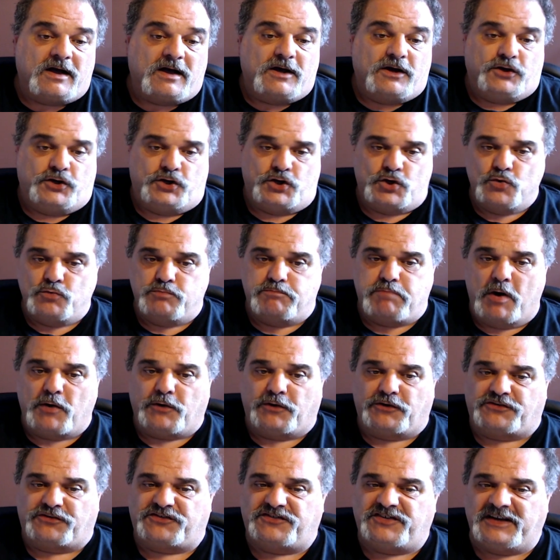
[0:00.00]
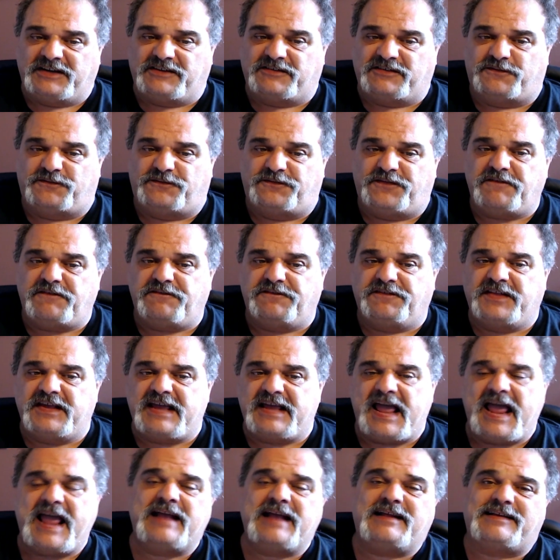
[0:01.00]
U-Boater
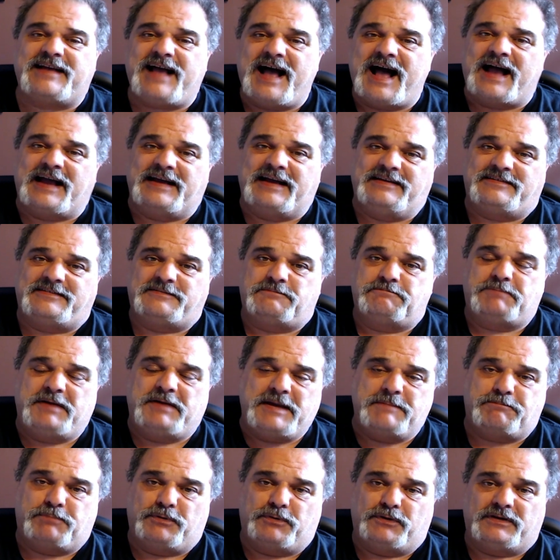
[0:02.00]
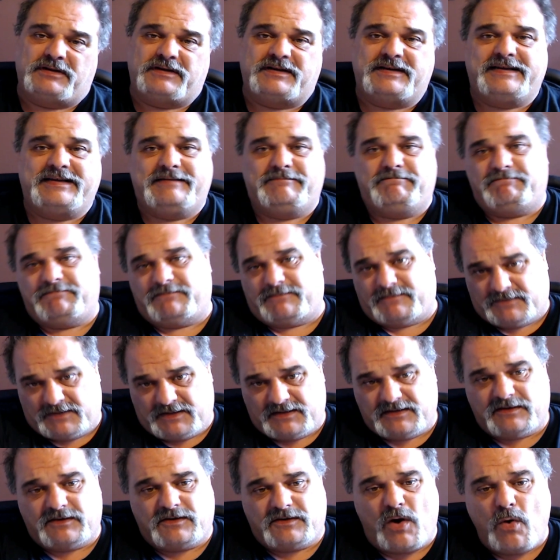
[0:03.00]
658, guys, people,
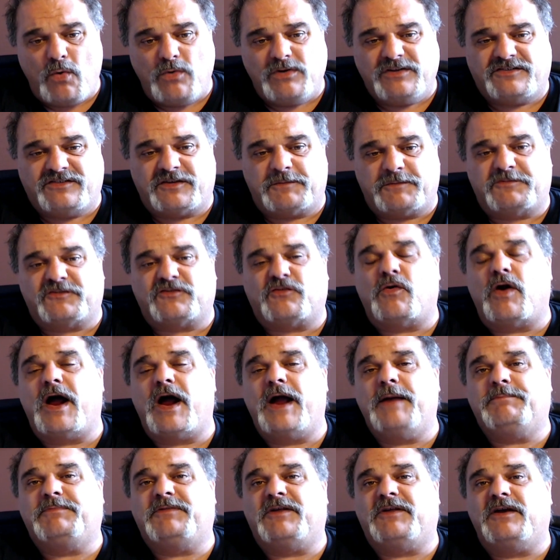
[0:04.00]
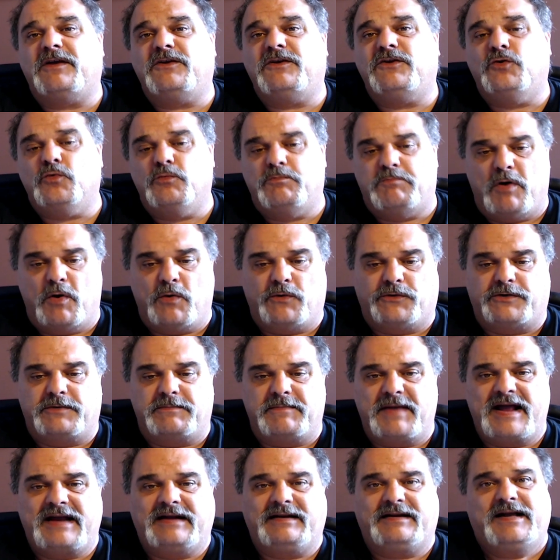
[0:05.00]
go and subscribe to U-Boater,
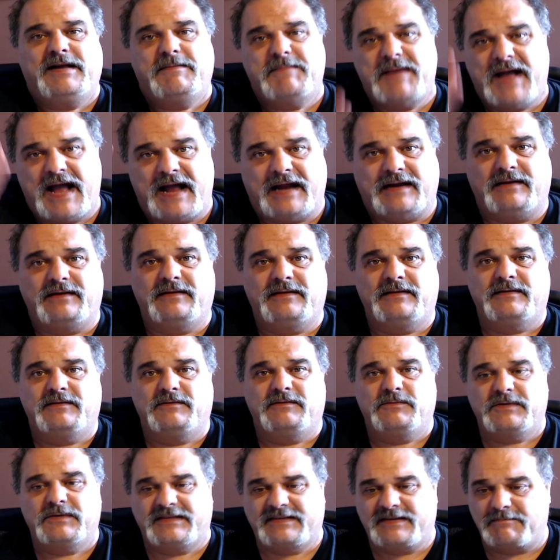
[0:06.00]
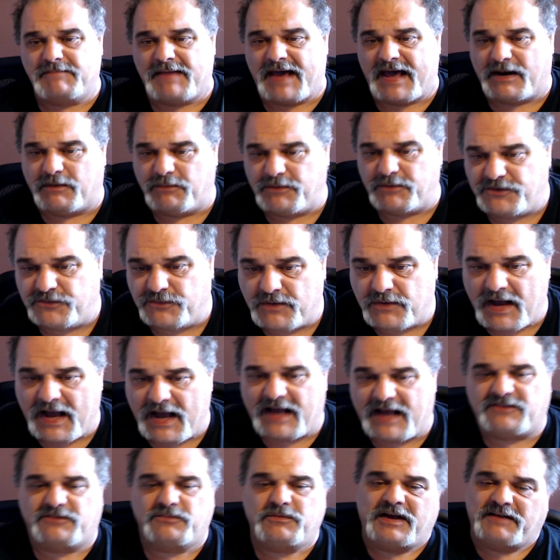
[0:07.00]
man, come on. What's the matter with you
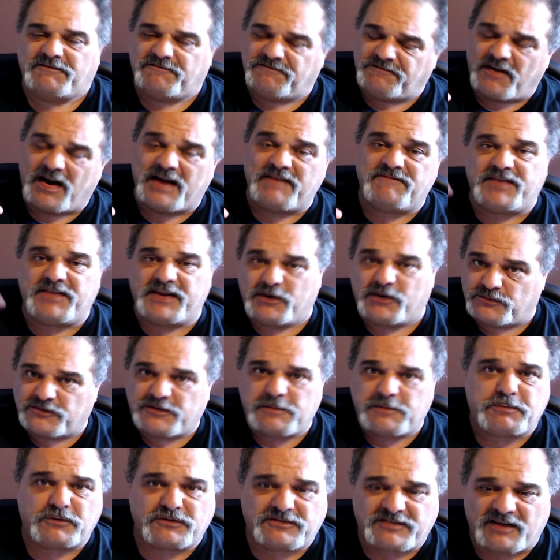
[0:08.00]
guys? We got 5 videos. He puts